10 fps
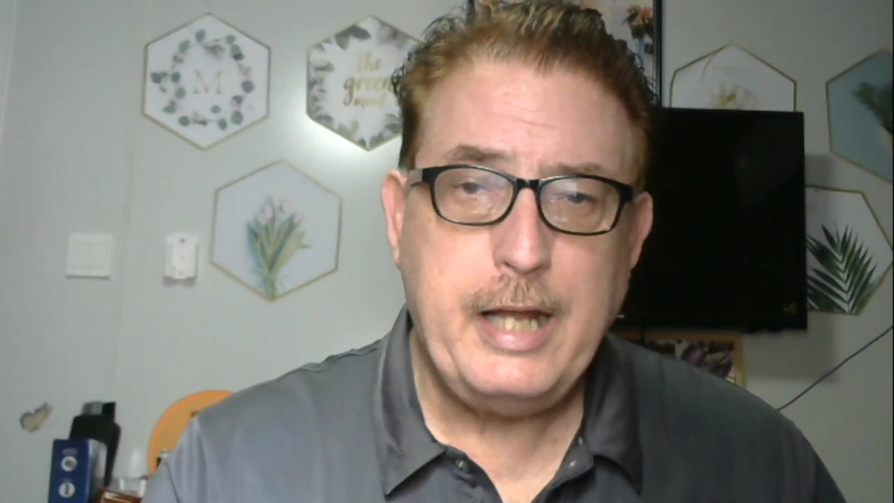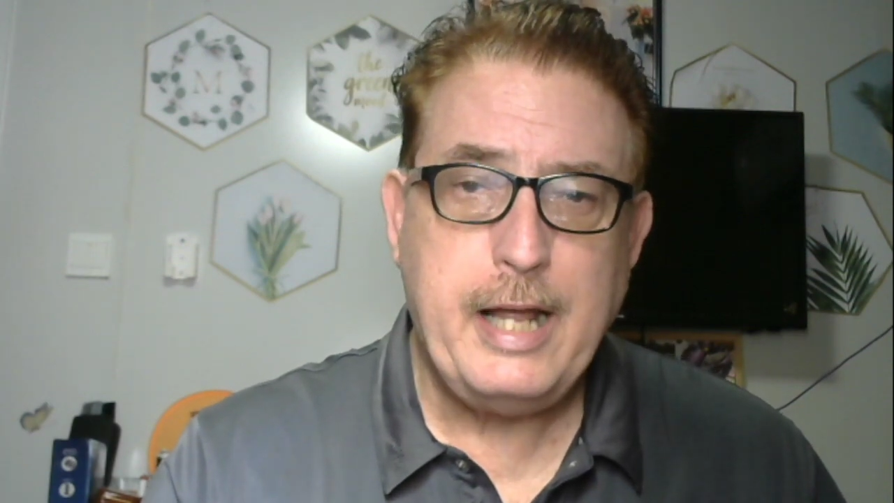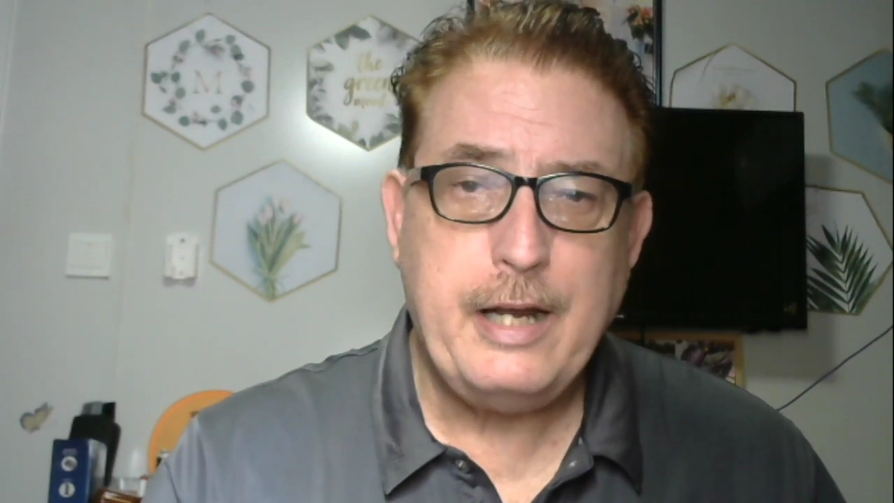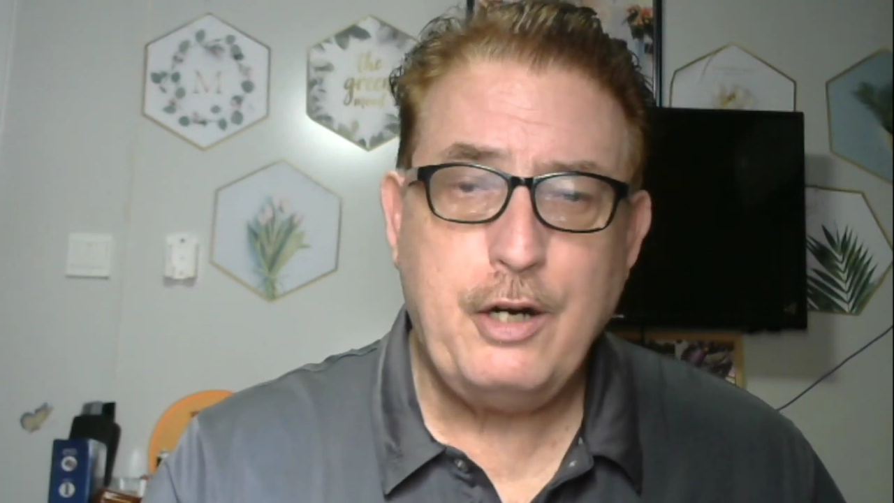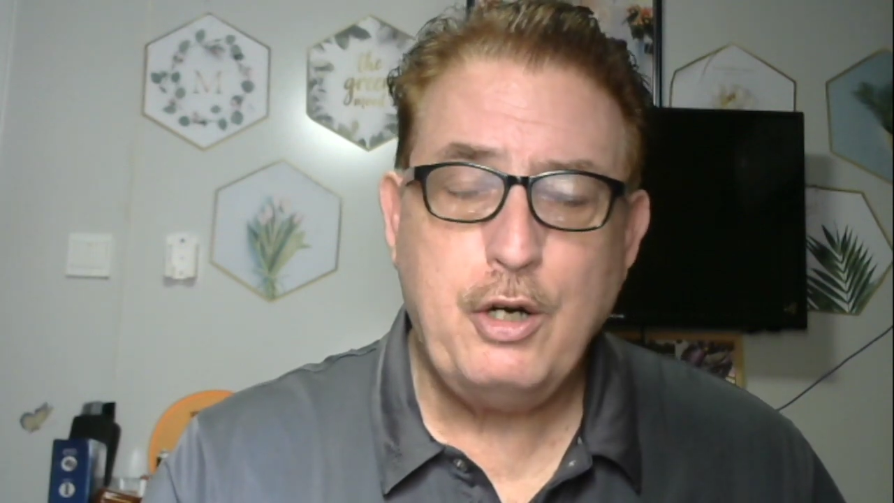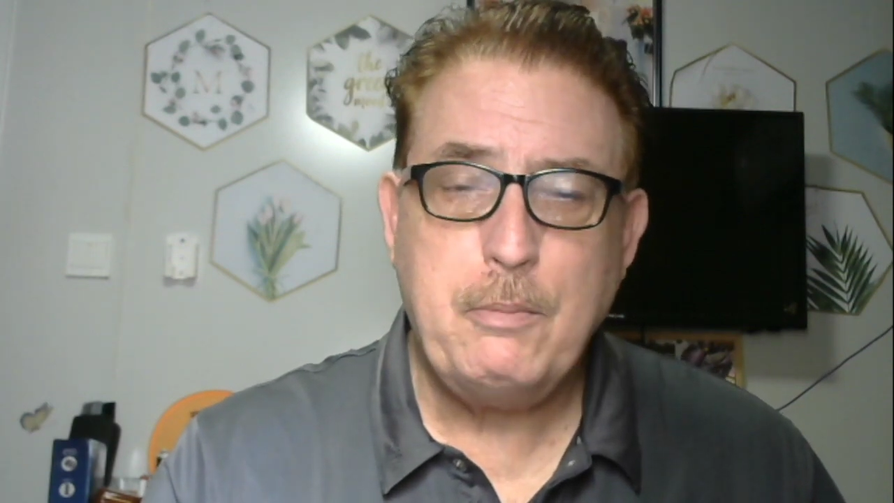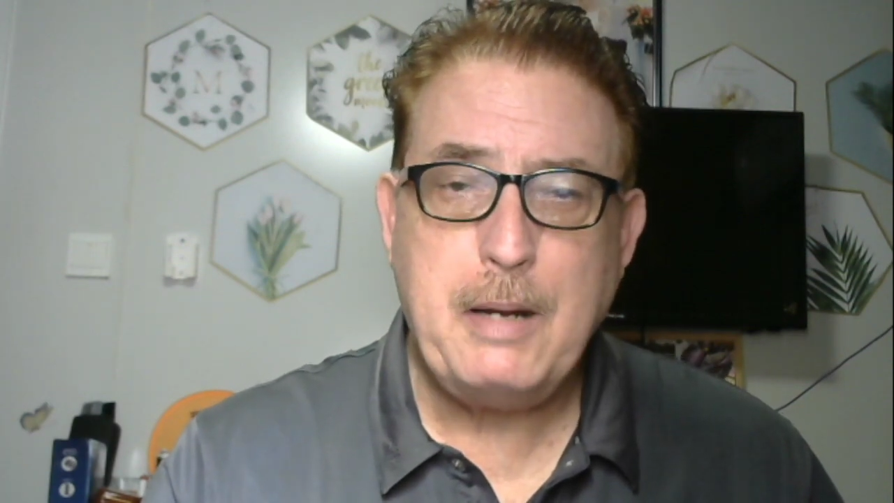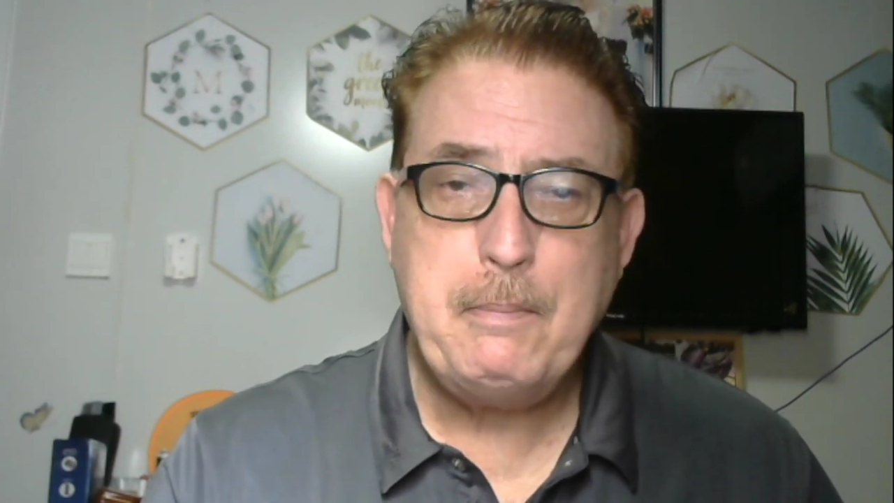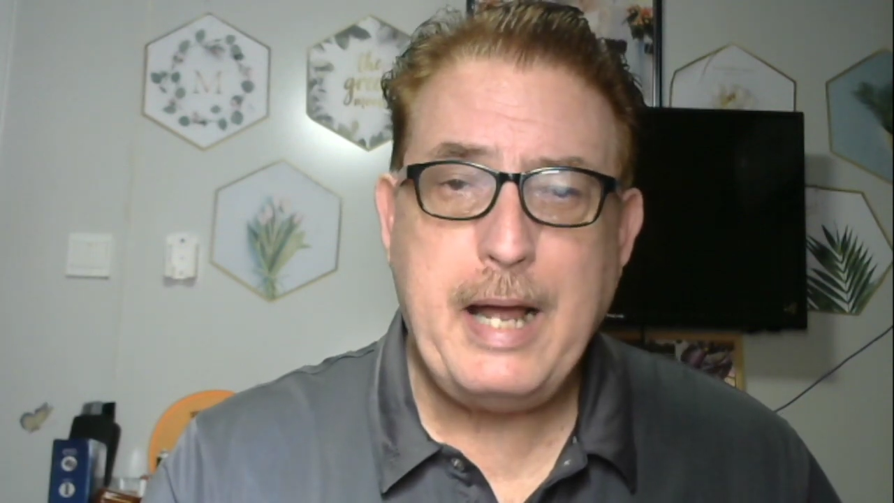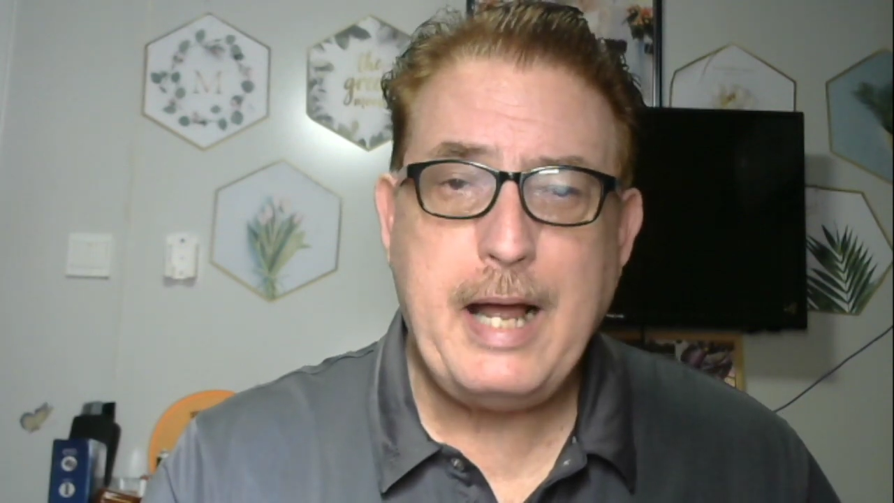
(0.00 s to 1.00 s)
and I hurt
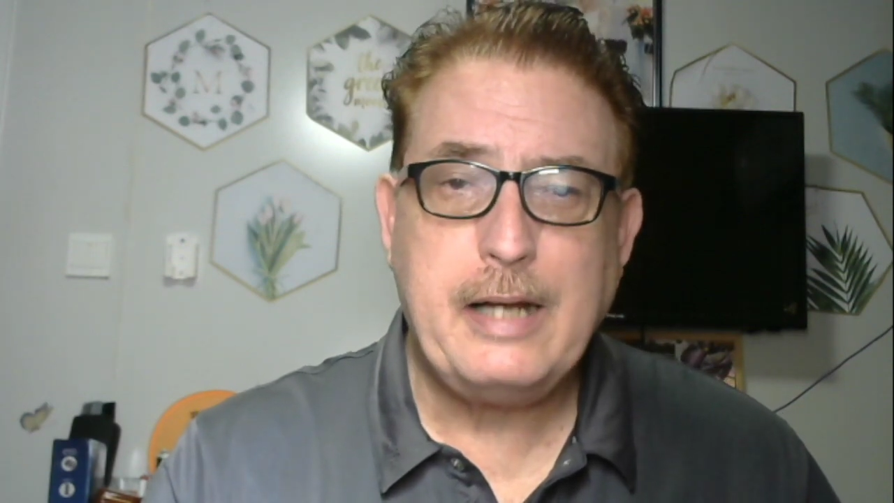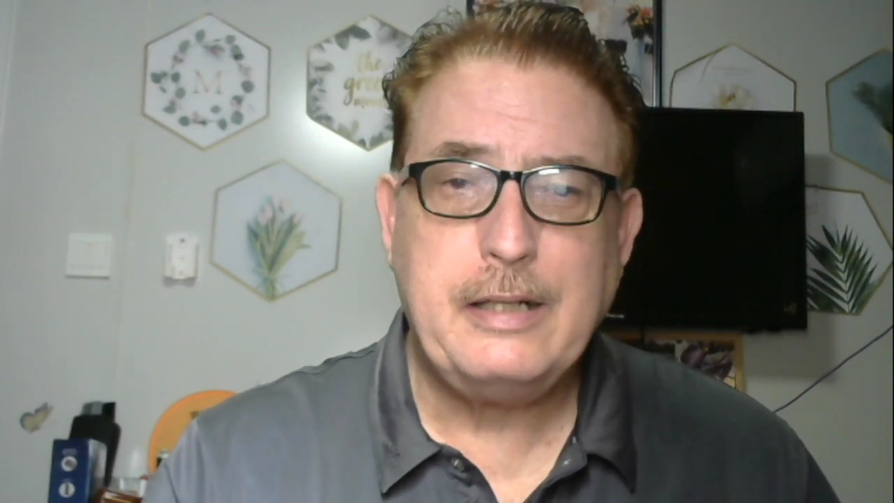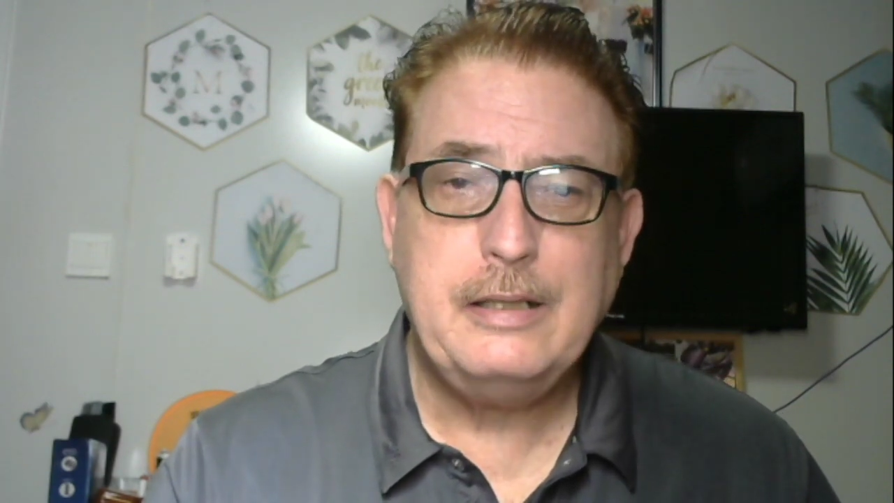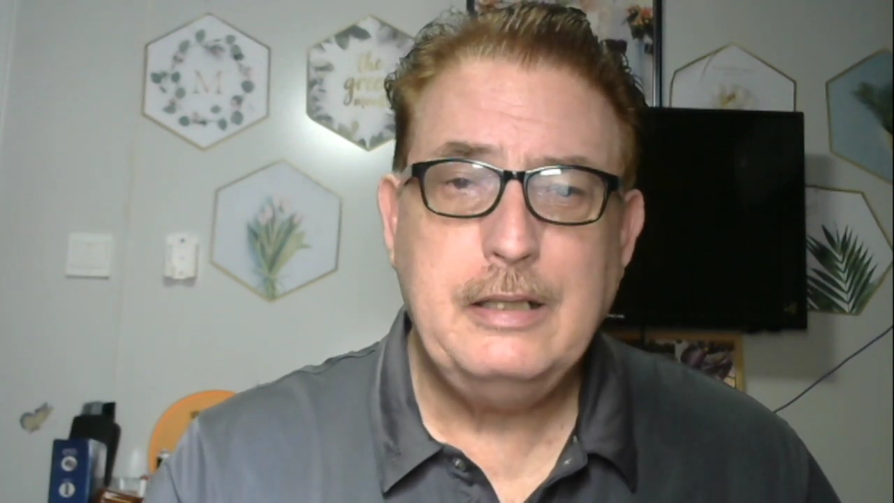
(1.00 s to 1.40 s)
my back